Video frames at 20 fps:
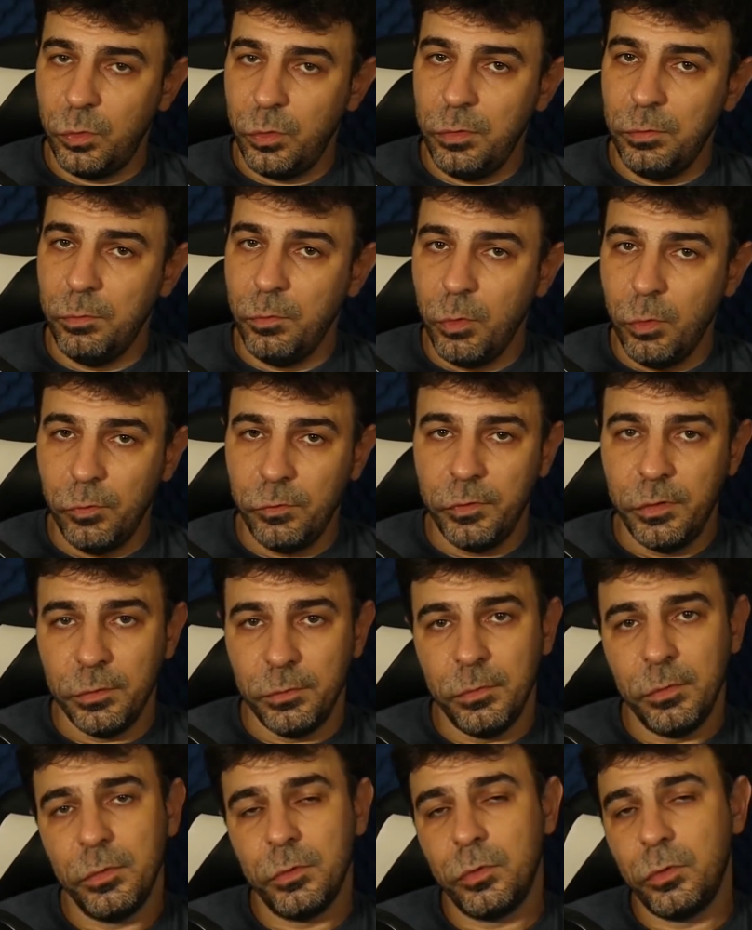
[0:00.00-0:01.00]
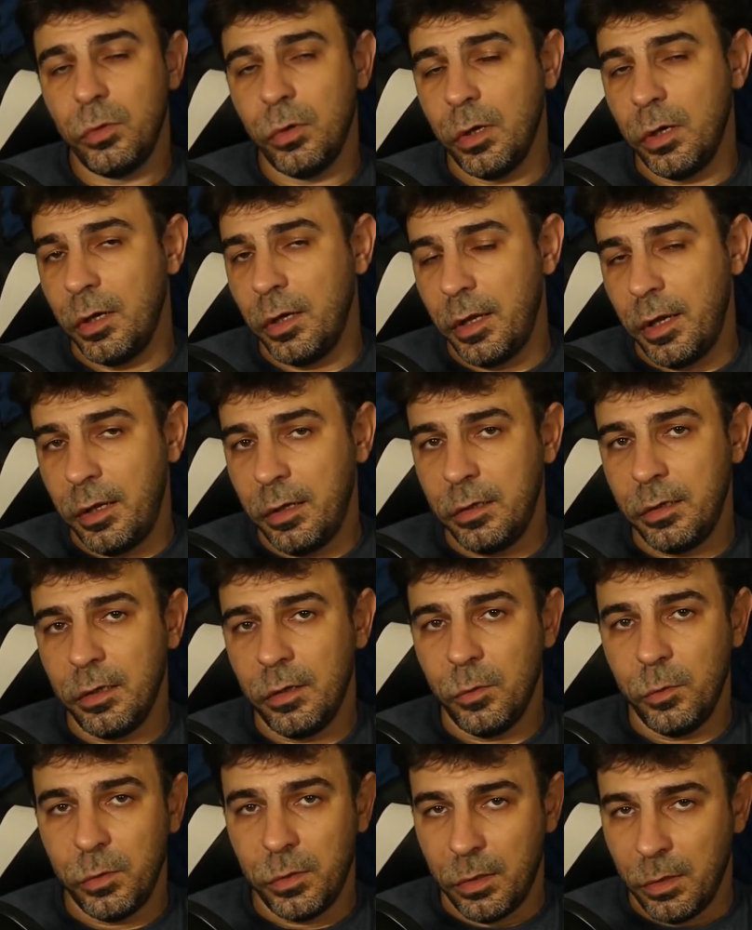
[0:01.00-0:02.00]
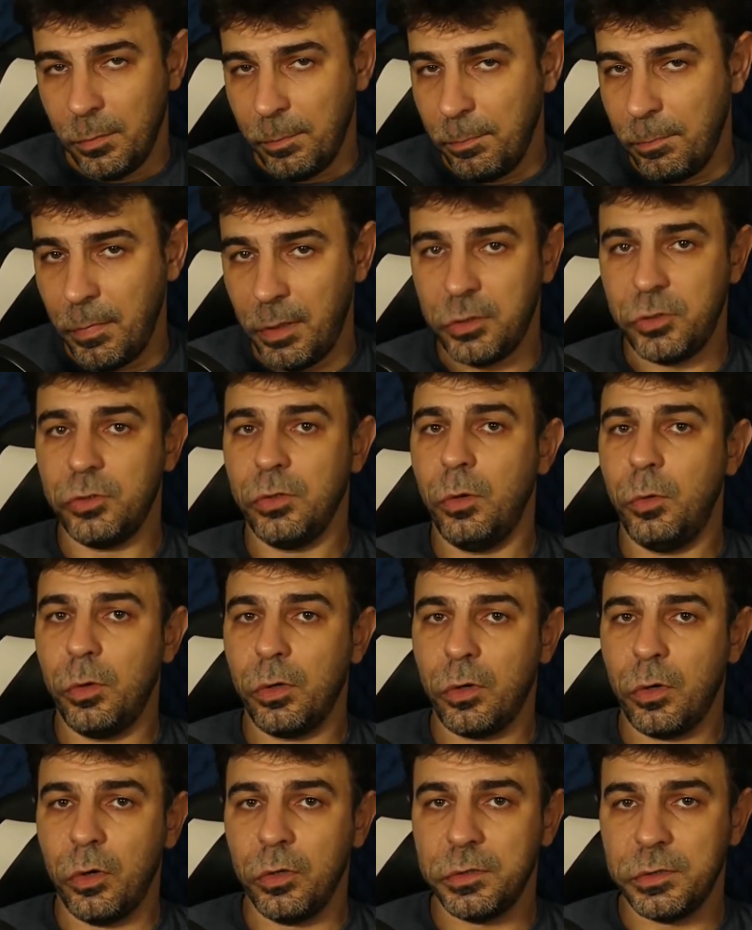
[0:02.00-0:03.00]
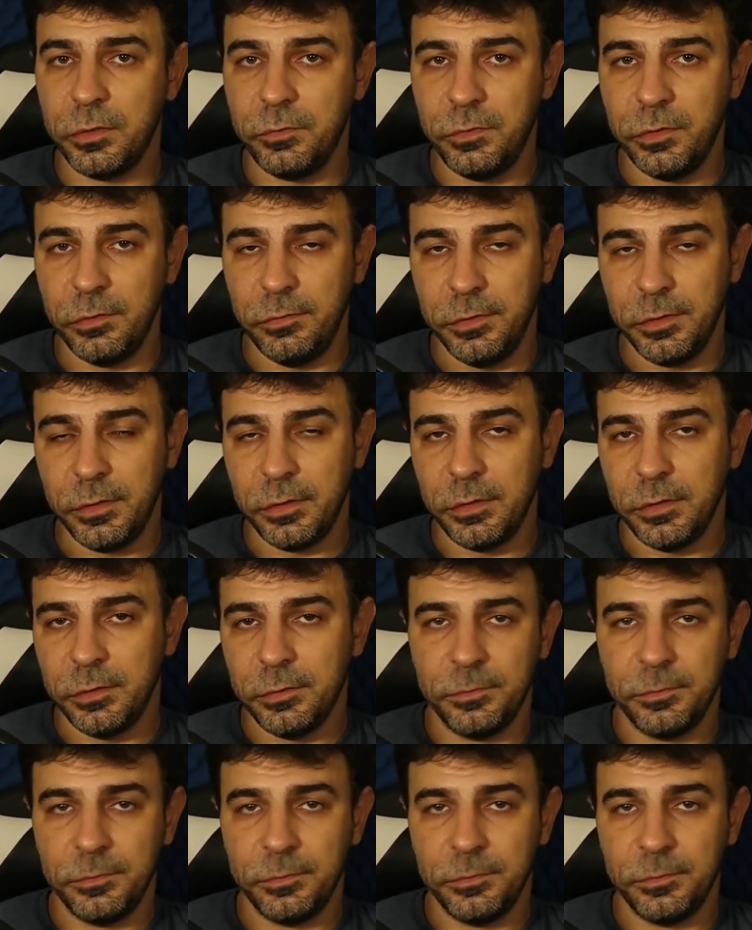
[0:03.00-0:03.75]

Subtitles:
we move them to an area with much lower cost of living,